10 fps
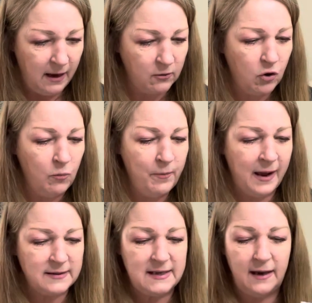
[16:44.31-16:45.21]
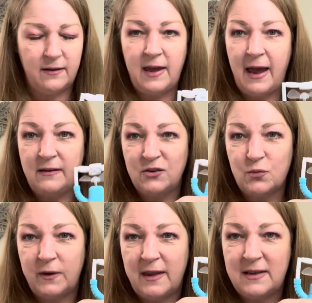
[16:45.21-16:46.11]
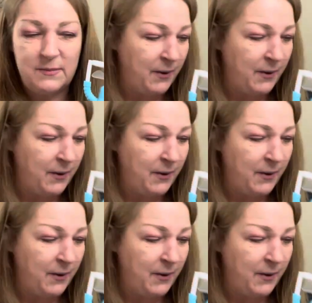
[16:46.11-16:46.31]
I'll come back to you at the end with these